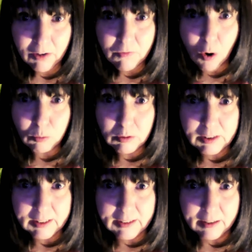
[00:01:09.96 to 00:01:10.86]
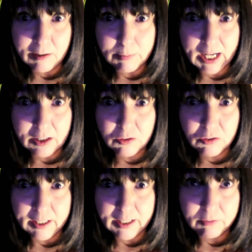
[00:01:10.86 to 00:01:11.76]
A role that didn't come
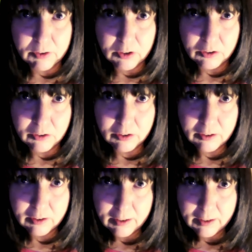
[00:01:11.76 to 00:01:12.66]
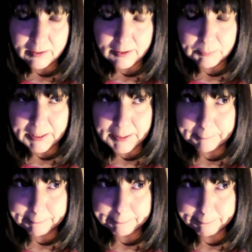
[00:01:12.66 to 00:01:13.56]
naturally at first, I'll admit.
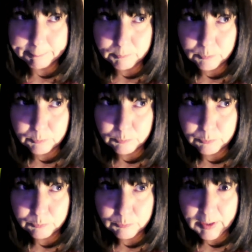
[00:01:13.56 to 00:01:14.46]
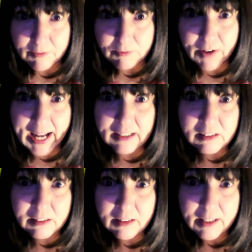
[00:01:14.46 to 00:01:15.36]
In
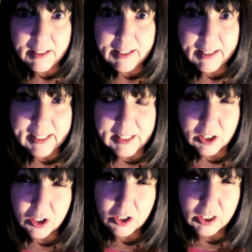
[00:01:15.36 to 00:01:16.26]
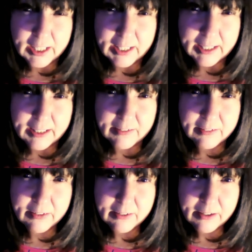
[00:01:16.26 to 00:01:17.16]
fact, in the early
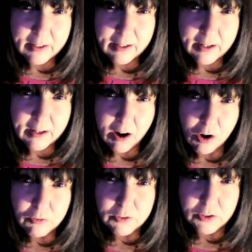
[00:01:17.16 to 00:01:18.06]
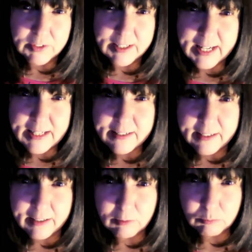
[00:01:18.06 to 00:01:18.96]
years, I often
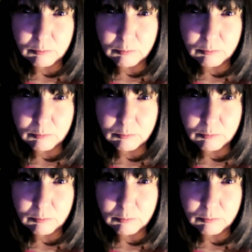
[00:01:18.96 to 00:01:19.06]
resented it.